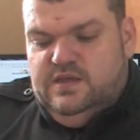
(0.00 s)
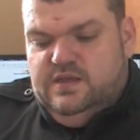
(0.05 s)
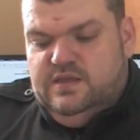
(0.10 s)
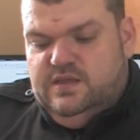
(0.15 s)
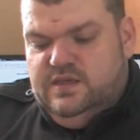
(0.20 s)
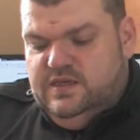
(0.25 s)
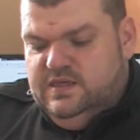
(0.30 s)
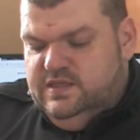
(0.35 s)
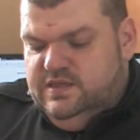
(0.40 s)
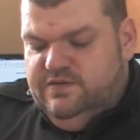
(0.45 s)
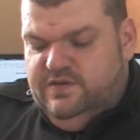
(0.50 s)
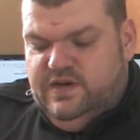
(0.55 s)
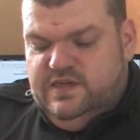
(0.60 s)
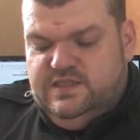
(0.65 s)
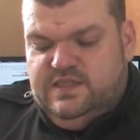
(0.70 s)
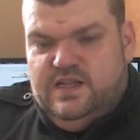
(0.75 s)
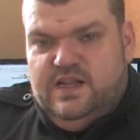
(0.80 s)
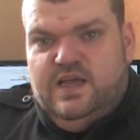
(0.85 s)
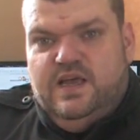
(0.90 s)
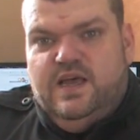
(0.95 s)
This device
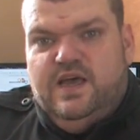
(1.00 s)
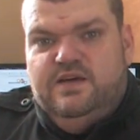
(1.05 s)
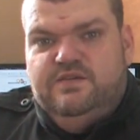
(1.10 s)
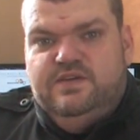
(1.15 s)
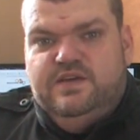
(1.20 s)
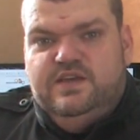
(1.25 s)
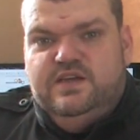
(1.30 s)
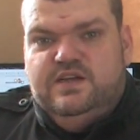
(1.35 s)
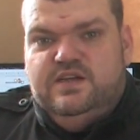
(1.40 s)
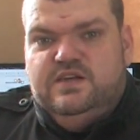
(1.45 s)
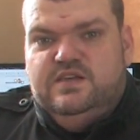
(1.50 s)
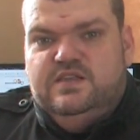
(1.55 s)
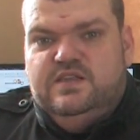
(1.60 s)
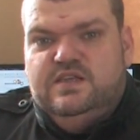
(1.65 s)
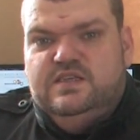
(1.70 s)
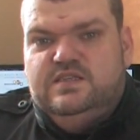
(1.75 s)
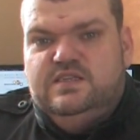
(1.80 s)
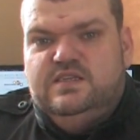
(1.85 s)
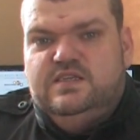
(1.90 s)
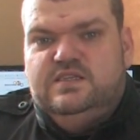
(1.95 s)
that I have here,
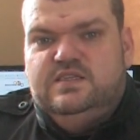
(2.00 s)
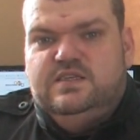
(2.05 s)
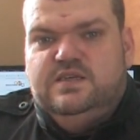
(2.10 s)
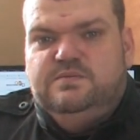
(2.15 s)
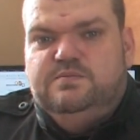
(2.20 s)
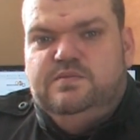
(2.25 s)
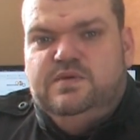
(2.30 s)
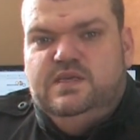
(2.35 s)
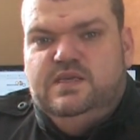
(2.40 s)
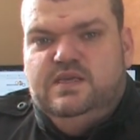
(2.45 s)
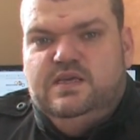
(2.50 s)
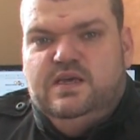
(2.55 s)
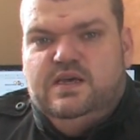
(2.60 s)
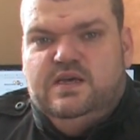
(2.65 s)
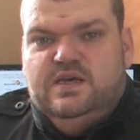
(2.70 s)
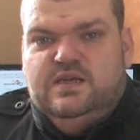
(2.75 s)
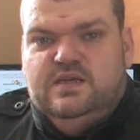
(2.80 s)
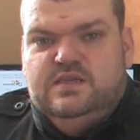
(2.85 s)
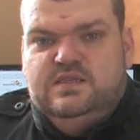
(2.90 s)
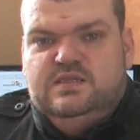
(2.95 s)
this is a
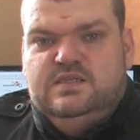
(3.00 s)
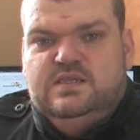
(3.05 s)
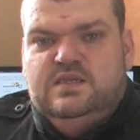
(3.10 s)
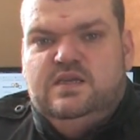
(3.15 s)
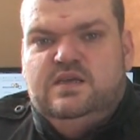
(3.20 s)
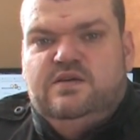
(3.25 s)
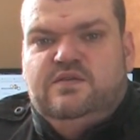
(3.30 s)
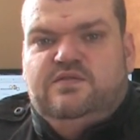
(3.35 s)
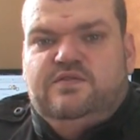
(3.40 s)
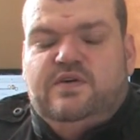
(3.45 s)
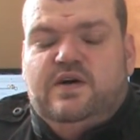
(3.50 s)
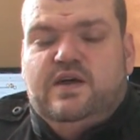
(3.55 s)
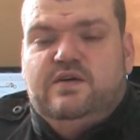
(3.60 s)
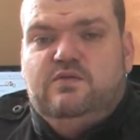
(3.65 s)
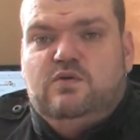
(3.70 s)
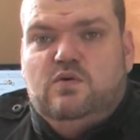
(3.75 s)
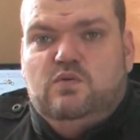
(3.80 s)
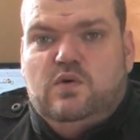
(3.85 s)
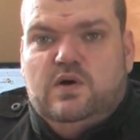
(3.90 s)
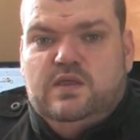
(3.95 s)

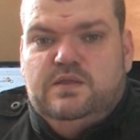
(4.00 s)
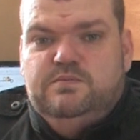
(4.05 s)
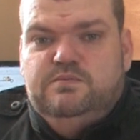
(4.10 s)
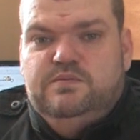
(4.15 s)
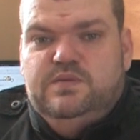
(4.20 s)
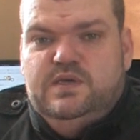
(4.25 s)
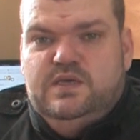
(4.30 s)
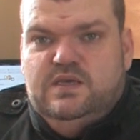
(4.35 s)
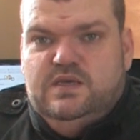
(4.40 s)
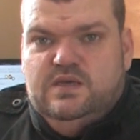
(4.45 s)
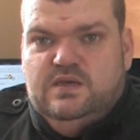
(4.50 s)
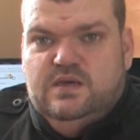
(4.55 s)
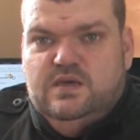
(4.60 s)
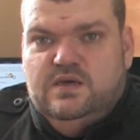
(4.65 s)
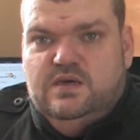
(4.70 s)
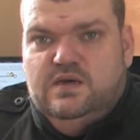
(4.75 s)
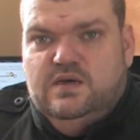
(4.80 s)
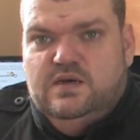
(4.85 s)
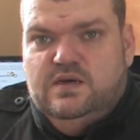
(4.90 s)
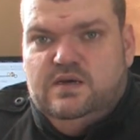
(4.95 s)
PX501B,
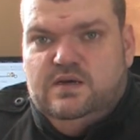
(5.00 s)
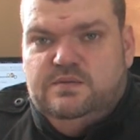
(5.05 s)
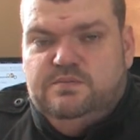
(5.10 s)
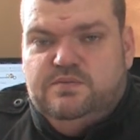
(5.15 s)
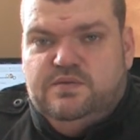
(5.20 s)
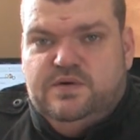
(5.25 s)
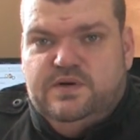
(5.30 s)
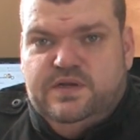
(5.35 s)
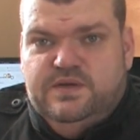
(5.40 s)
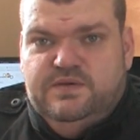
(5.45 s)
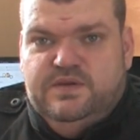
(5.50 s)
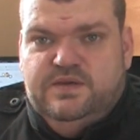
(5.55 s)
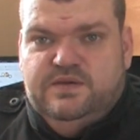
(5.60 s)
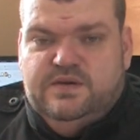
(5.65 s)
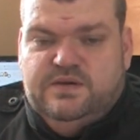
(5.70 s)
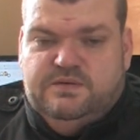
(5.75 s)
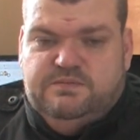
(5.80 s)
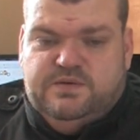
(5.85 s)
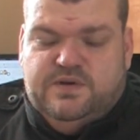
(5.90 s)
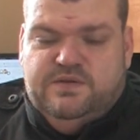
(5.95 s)
a
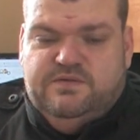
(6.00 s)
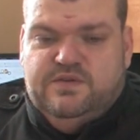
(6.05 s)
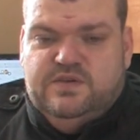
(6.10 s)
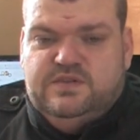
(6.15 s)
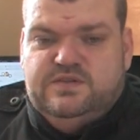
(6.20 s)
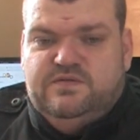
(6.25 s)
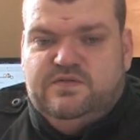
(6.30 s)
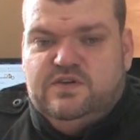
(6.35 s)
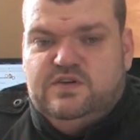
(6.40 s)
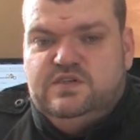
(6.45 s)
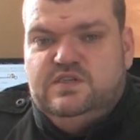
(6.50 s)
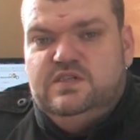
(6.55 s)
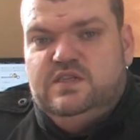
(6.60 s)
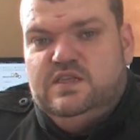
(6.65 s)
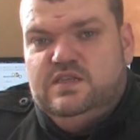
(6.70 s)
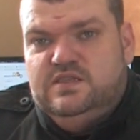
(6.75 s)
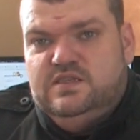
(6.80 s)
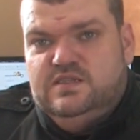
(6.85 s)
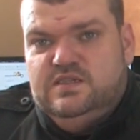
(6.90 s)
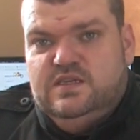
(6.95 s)
previous version.
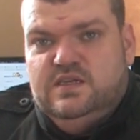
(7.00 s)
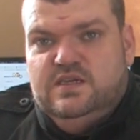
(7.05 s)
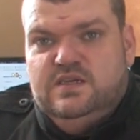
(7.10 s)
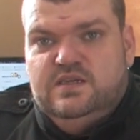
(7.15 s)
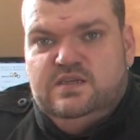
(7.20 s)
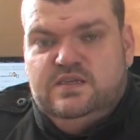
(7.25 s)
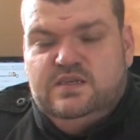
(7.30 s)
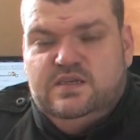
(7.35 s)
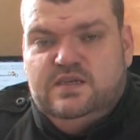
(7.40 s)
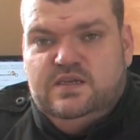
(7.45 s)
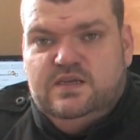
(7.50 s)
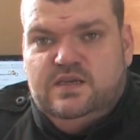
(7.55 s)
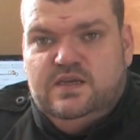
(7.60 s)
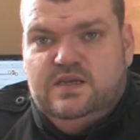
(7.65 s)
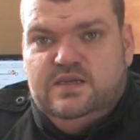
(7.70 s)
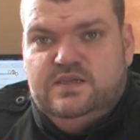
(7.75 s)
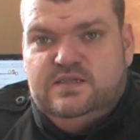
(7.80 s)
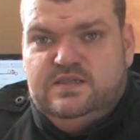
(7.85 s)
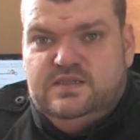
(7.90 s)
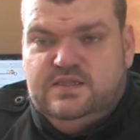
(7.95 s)
That's
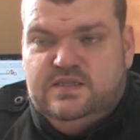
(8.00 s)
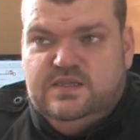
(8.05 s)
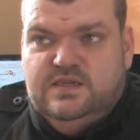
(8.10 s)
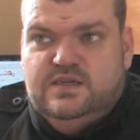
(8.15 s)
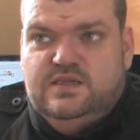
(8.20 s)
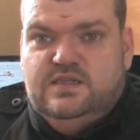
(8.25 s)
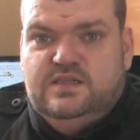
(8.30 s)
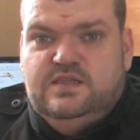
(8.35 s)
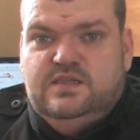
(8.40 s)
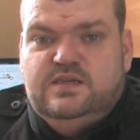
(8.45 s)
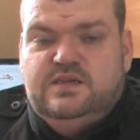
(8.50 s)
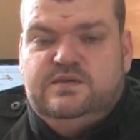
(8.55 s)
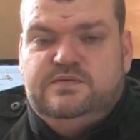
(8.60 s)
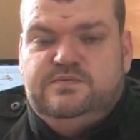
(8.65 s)
still